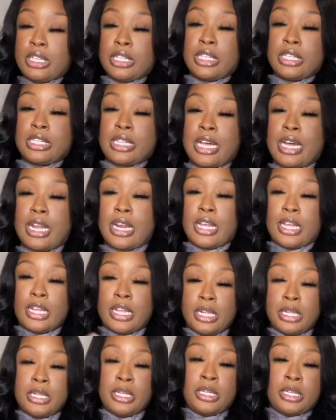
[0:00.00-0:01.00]
This got
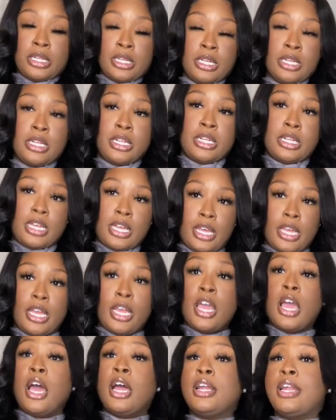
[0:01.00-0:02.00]
it. Hey.
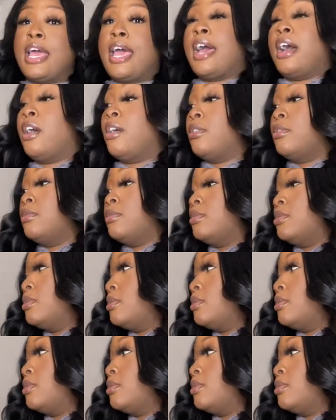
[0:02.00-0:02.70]
Now,